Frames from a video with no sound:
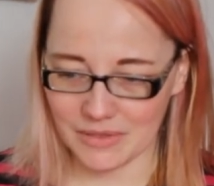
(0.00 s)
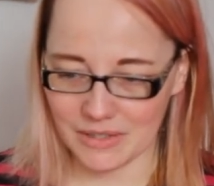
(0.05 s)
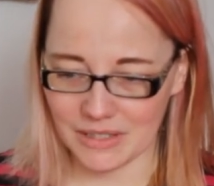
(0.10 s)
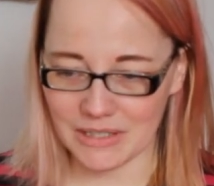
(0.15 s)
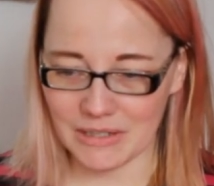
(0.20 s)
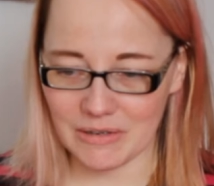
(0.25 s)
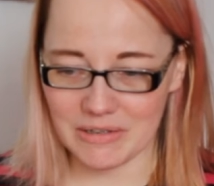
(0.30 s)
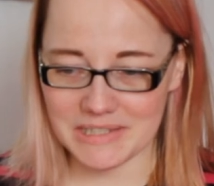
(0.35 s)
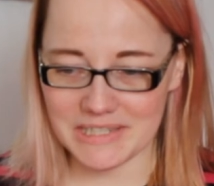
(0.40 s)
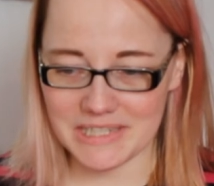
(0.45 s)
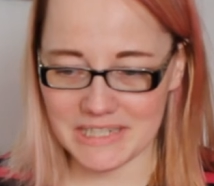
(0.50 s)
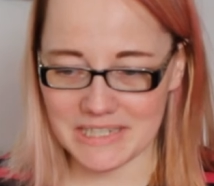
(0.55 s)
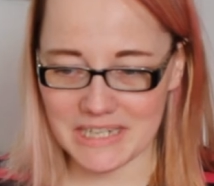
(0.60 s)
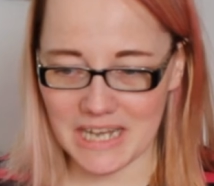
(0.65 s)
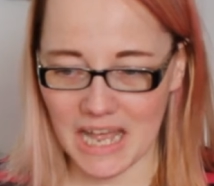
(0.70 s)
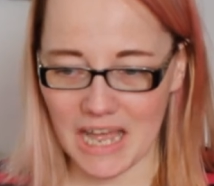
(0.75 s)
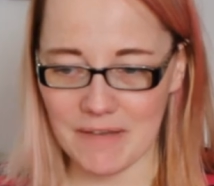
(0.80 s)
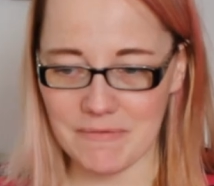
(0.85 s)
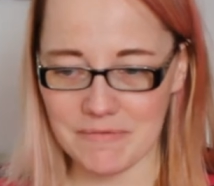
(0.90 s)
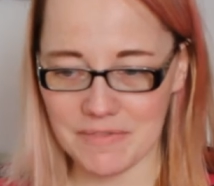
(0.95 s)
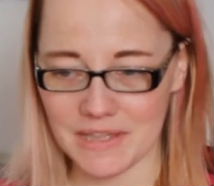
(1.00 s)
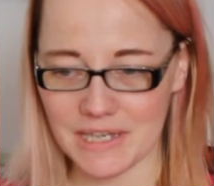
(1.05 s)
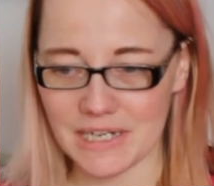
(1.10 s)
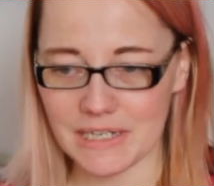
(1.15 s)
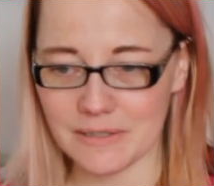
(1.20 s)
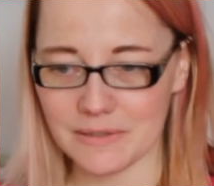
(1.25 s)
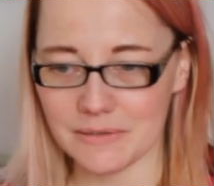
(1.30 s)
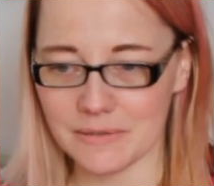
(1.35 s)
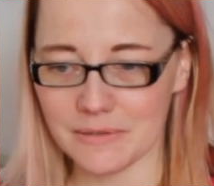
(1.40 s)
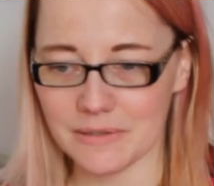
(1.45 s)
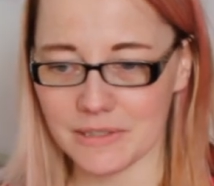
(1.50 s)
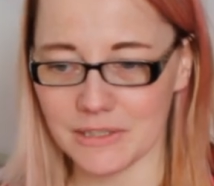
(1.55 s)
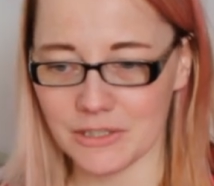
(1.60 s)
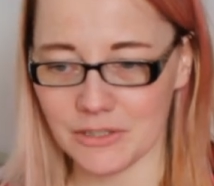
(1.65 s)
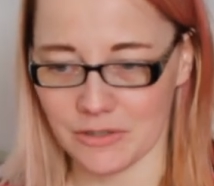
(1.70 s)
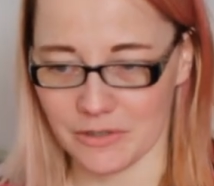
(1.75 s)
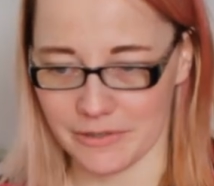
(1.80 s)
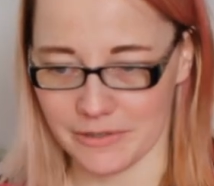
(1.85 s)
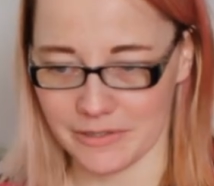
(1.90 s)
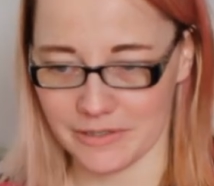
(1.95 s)
No, I didn't have their
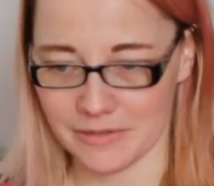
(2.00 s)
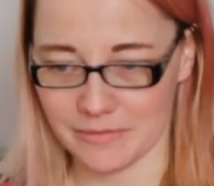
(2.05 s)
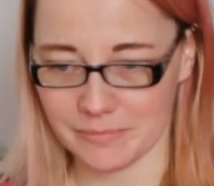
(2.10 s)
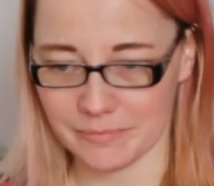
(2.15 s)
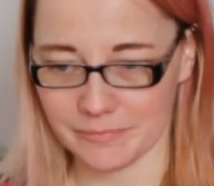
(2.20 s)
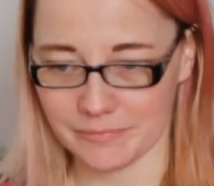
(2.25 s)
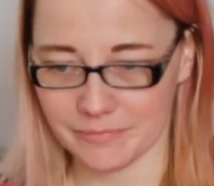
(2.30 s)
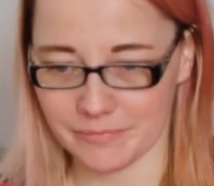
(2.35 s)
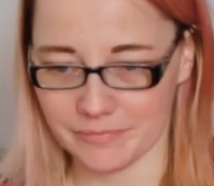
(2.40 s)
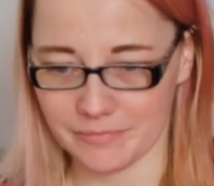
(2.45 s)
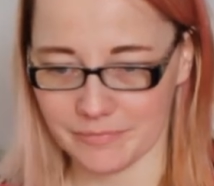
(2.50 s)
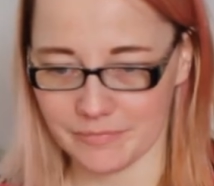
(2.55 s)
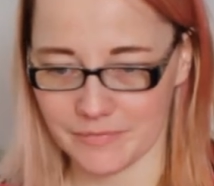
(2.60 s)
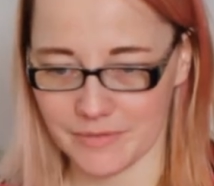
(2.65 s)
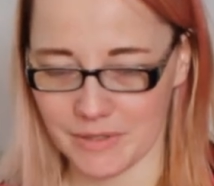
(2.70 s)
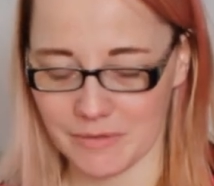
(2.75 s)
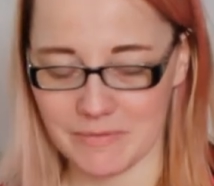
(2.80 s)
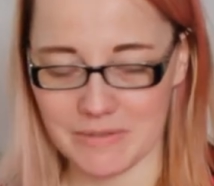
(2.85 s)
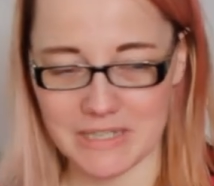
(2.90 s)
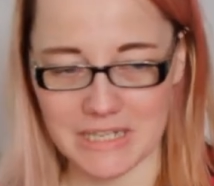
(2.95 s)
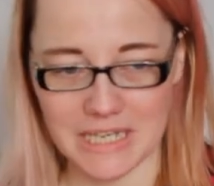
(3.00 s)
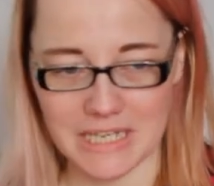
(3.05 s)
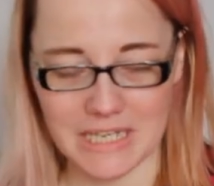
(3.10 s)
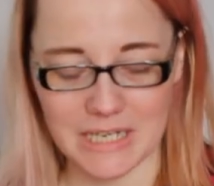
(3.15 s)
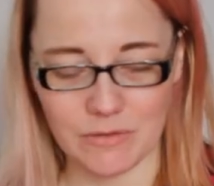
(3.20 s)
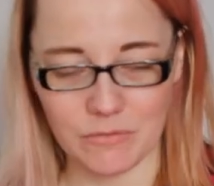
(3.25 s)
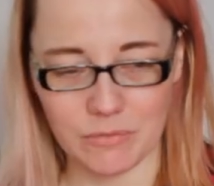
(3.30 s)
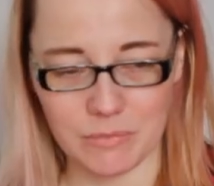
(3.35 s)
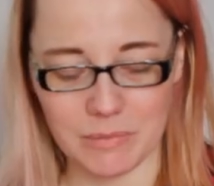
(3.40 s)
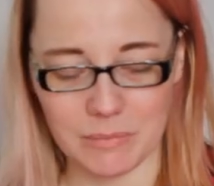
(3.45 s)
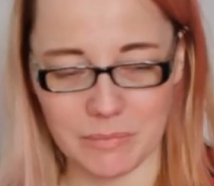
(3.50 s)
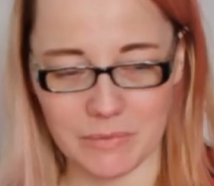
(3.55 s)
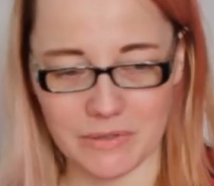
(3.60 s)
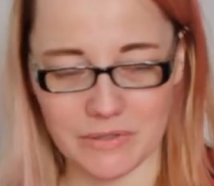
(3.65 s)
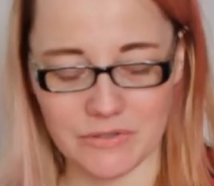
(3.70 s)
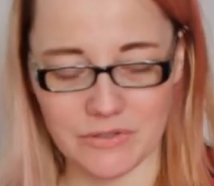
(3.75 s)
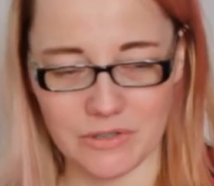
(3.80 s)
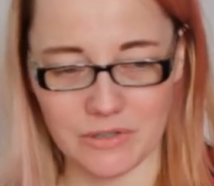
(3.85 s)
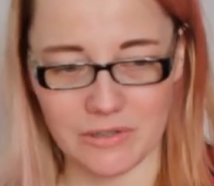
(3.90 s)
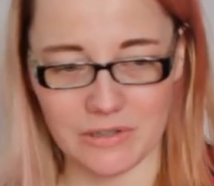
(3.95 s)
yarn, which I can't remember what
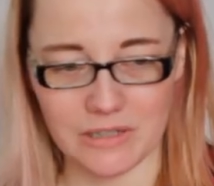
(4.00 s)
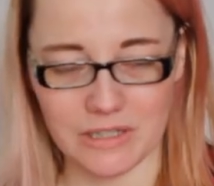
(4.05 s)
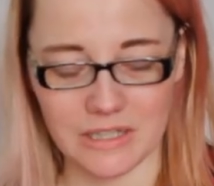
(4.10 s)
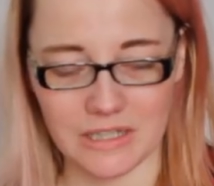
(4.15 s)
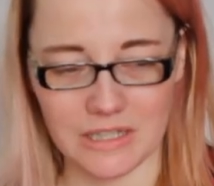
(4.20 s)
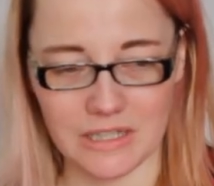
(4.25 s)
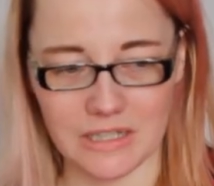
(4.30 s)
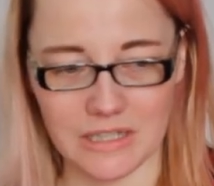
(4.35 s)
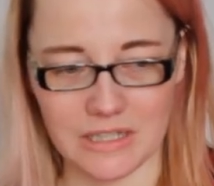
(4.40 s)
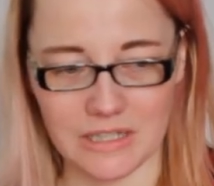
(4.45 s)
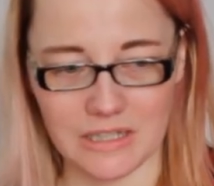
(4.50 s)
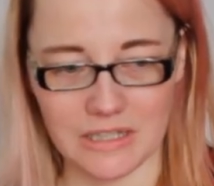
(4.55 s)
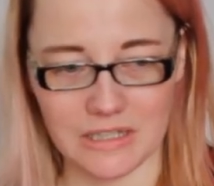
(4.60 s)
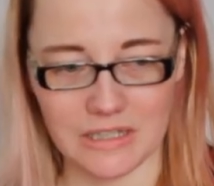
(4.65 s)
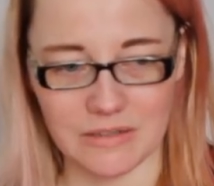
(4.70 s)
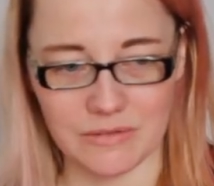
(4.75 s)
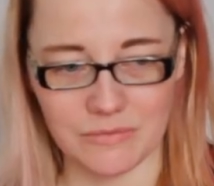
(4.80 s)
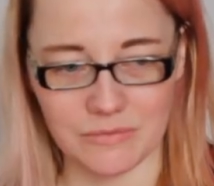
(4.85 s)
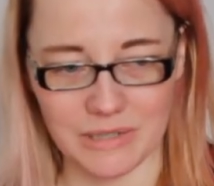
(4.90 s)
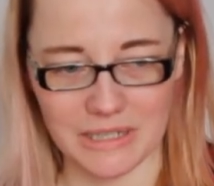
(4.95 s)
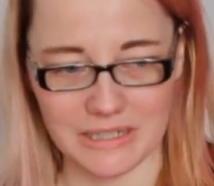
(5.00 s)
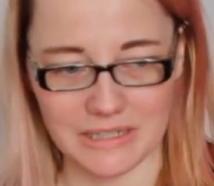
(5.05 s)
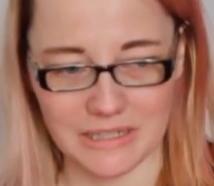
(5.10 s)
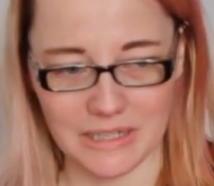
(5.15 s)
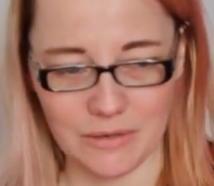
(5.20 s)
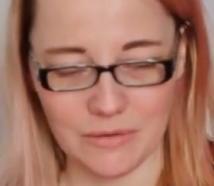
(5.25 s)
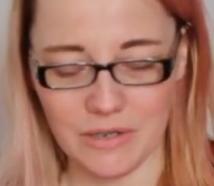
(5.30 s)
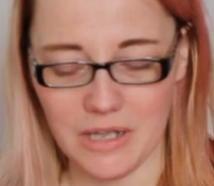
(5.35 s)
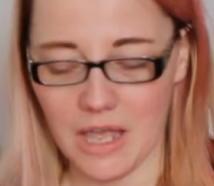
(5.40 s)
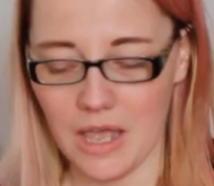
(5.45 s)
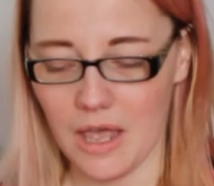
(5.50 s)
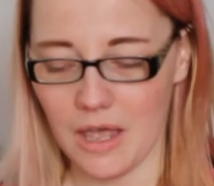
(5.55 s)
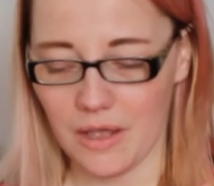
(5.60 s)
it's called right now.